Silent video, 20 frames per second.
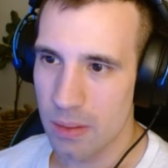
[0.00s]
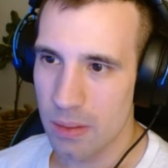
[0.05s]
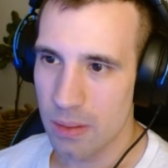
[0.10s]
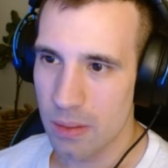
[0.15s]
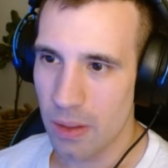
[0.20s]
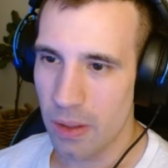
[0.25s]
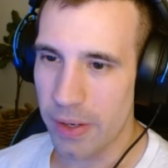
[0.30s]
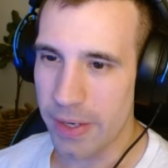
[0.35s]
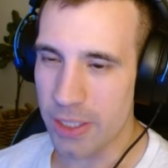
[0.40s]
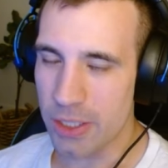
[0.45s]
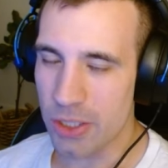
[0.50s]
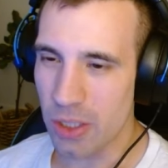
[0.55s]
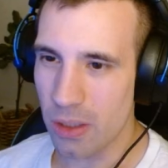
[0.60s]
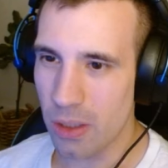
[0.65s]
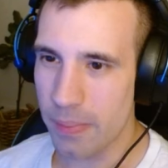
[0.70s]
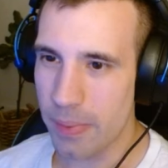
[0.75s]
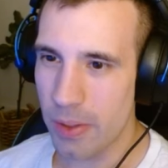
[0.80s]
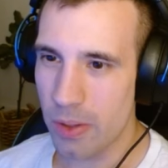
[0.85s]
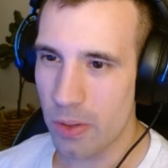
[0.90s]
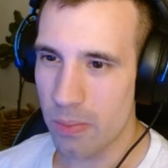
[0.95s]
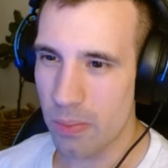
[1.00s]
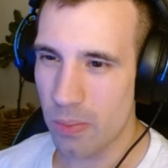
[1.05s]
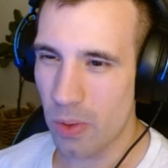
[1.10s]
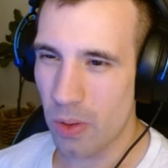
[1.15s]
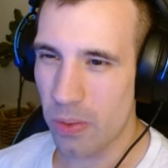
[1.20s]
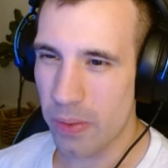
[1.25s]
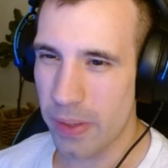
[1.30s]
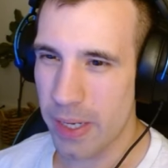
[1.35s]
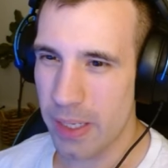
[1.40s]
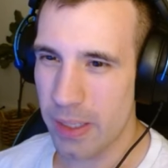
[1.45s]
All right, so let me
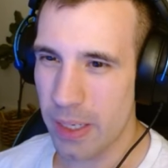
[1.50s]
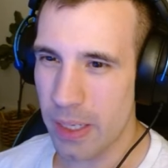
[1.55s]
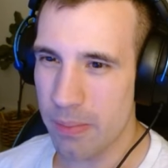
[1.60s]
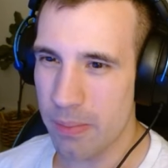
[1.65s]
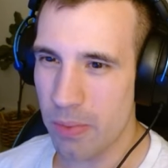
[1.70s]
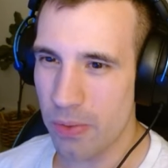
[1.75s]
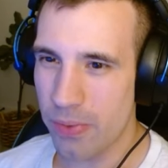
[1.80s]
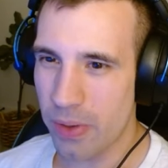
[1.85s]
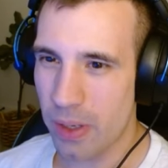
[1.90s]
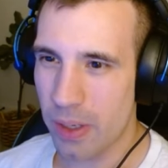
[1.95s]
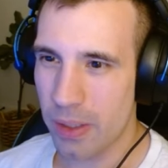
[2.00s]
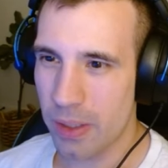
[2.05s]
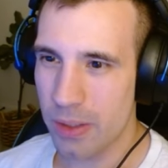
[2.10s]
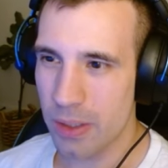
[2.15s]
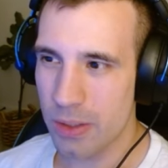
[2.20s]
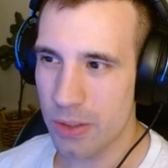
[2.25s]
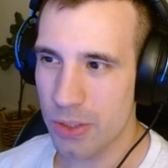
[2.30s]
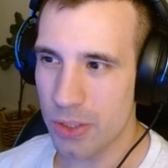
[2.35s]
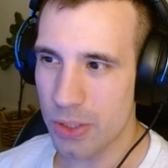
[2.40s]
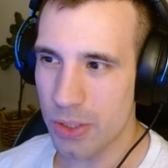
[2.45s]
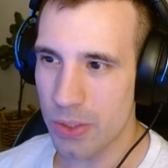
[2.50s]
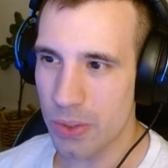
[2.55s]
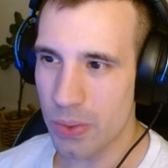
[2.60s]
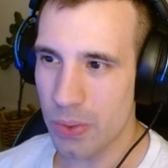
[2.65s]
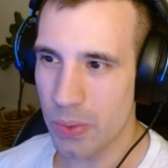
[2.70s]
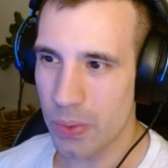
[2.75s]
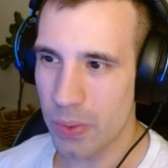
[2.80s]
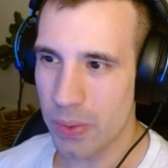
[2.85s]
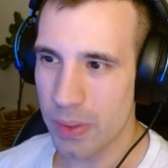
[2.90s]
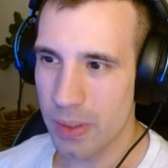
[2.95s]
go ahead and move on
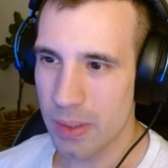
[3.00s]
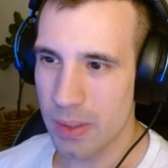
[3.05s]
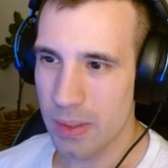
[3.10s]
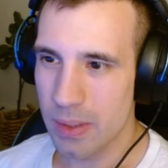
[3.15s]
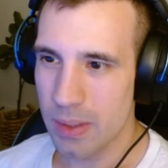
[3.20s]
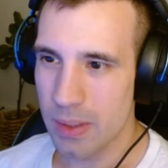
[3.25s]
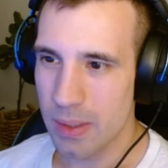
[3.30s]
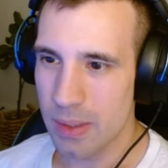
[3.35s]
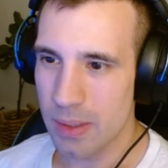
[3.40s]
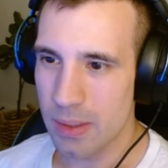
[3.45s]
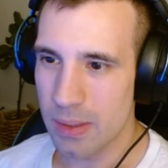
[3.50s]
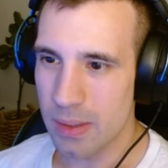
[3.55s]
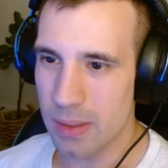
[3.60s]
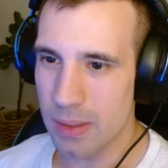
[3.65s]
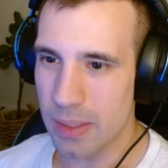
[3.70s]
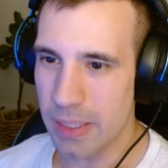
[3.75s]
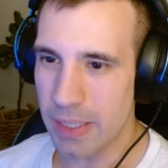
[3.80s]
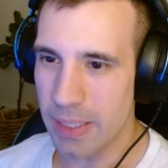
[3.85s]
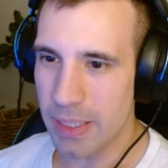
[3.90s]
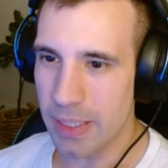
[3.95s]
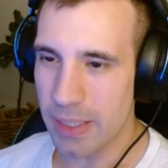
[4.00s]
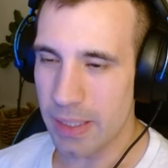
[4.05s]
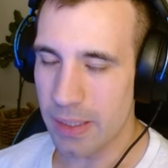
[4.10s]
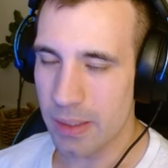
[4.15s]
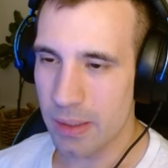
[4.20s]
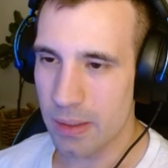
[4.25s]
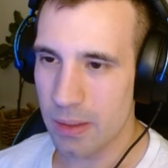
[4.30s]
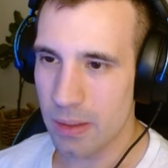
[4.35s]
to the